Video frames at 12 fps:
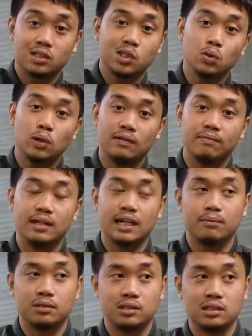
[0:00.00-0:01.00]
too, I've been
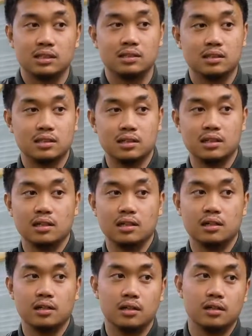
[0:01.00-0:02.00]
able
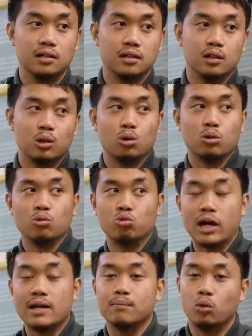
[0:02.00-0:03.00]
to
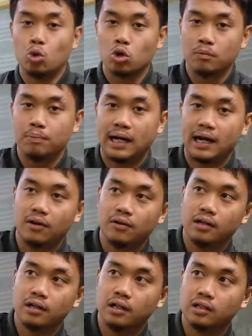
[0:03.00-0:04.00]
write more
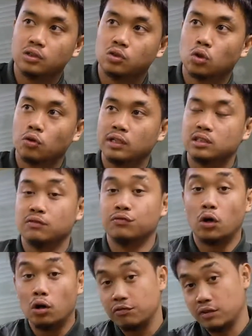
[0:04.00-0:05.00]
about stories
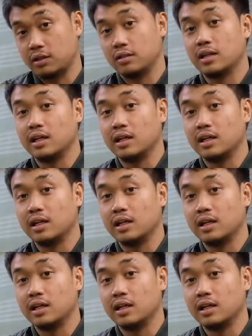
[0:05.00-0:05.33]
involving the